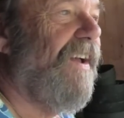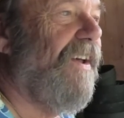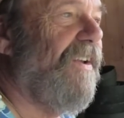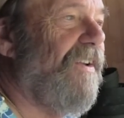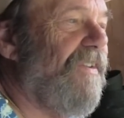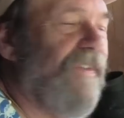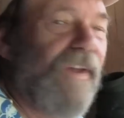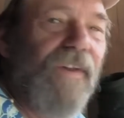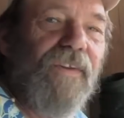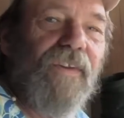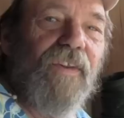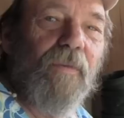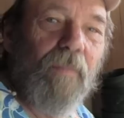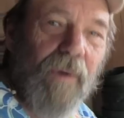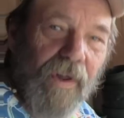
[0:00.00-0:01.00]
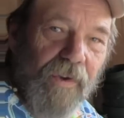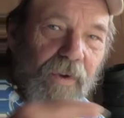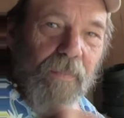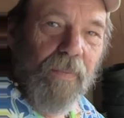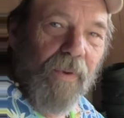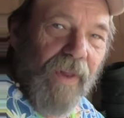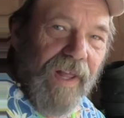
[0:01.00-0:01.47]
And then the
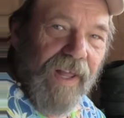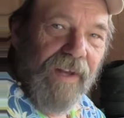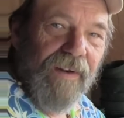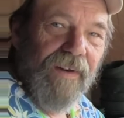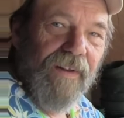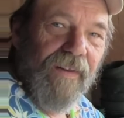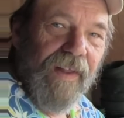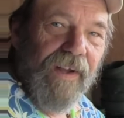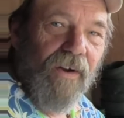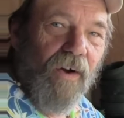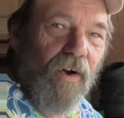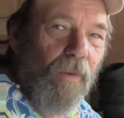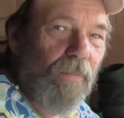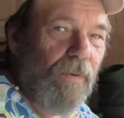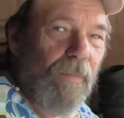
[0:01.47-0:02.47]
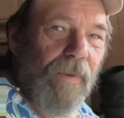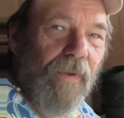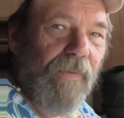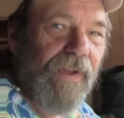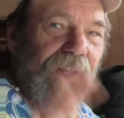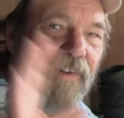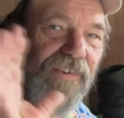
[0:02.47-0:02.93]
mother plant, like all
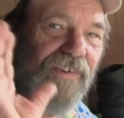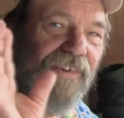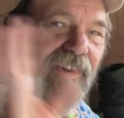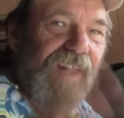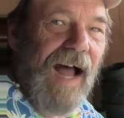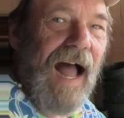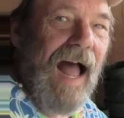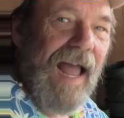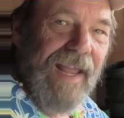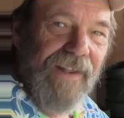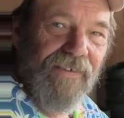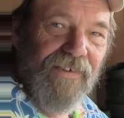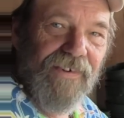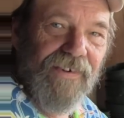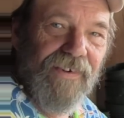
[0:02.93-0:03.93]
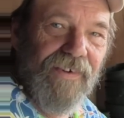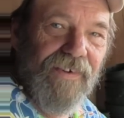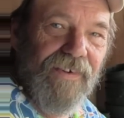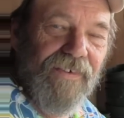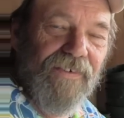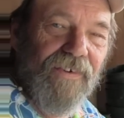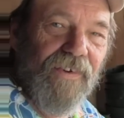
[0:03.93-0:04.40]
bromeliads, dies.
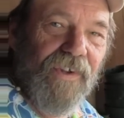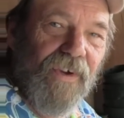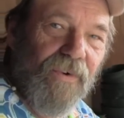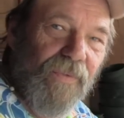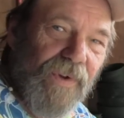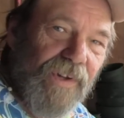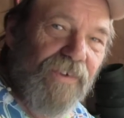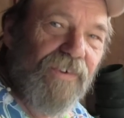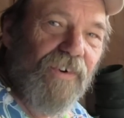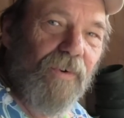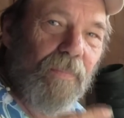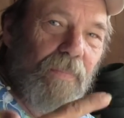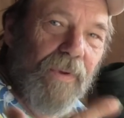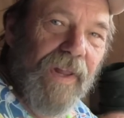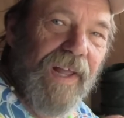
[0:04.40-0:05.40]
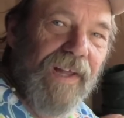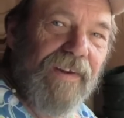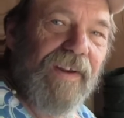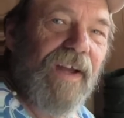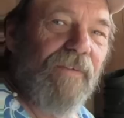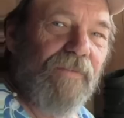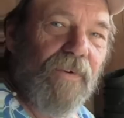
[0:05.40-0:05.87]
So the original
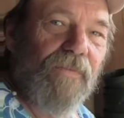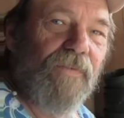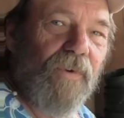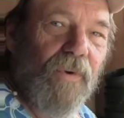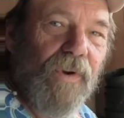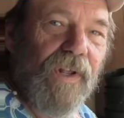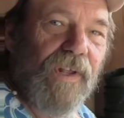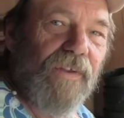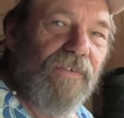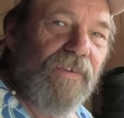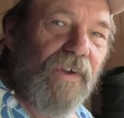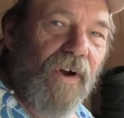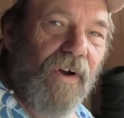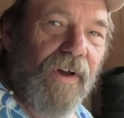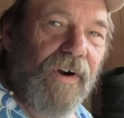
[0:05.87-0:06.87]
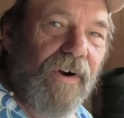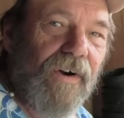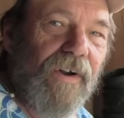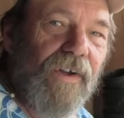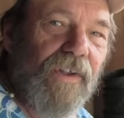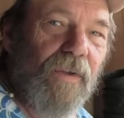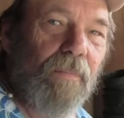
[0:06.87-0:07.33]
plant after fruiting is
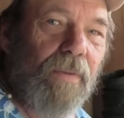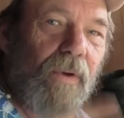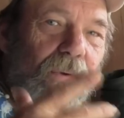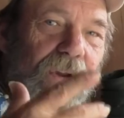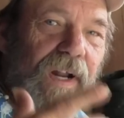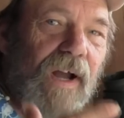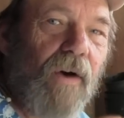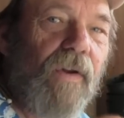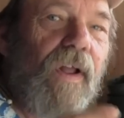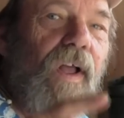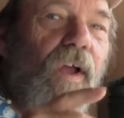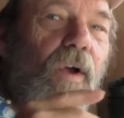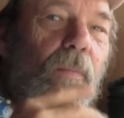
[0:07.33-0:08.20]
goner. You pull it out.